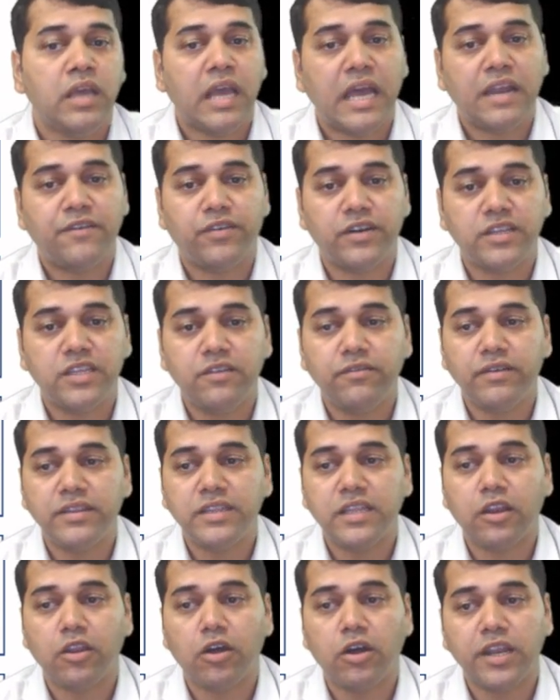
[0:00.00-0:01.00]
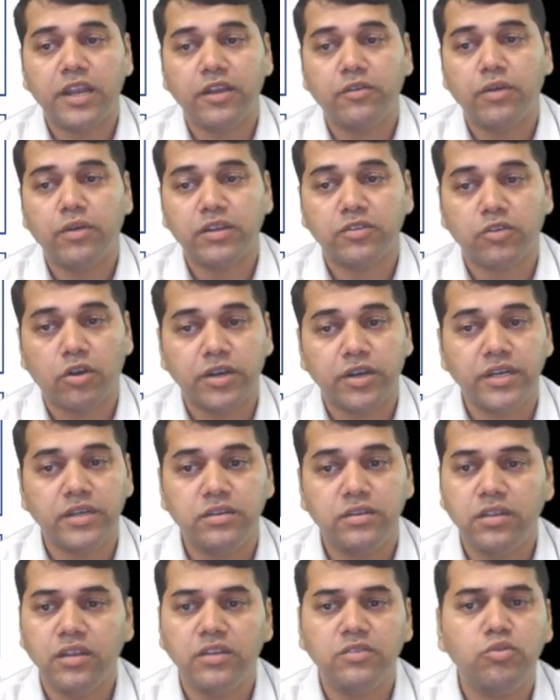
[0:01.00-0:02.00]
And further, when the law requires
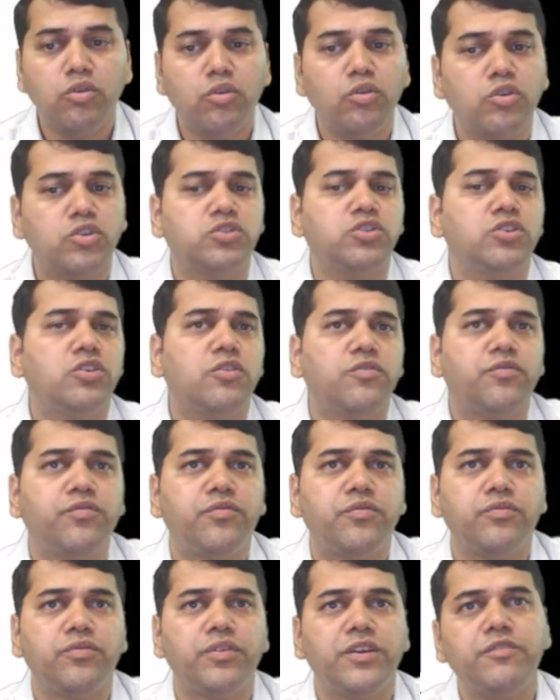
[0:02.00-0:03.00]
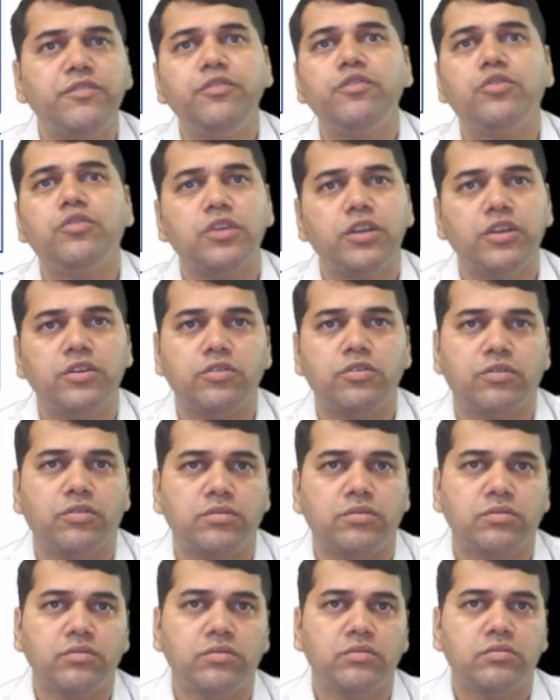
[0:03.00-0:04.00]
audit, there is no question of review only, no.
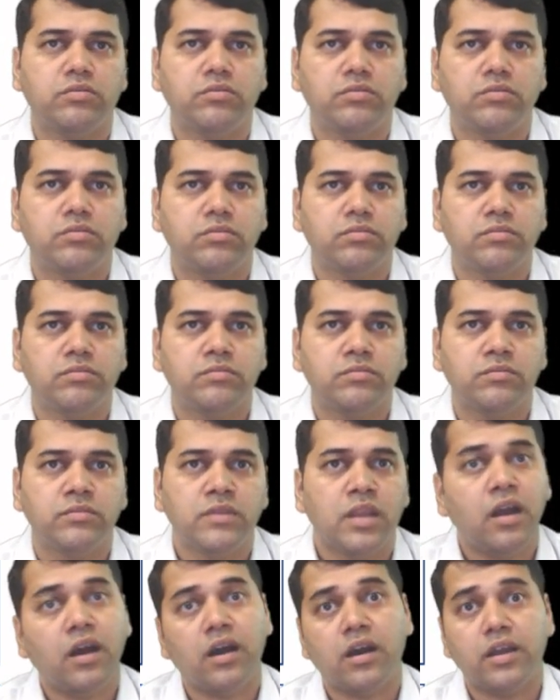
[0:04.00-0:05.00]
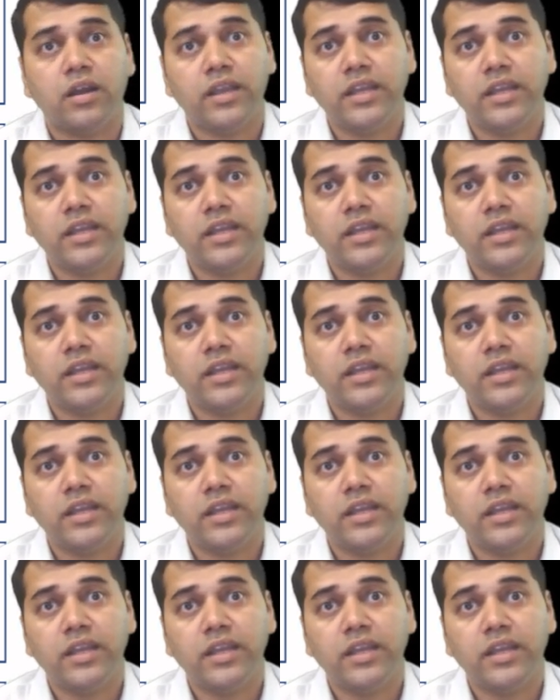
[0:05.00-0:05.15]
Huh.